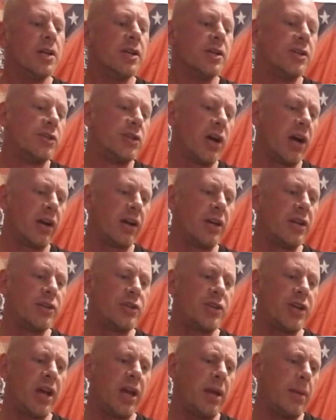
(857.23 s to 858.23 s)
Shotgun
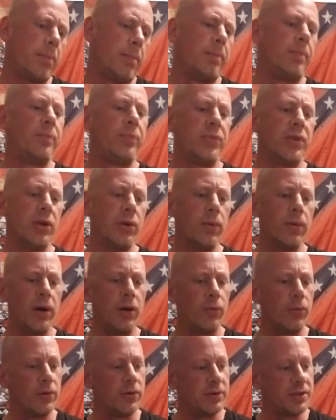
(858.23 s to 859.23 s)
Shame, you
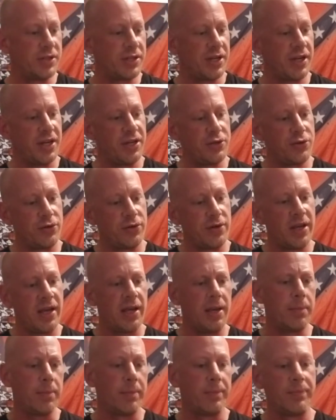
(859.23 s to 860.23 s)
won't want to change your
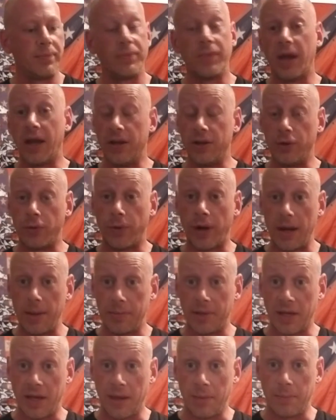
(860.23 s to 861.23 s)
name and your rap
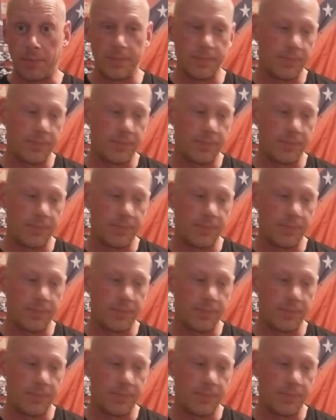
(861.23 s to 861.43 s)
game.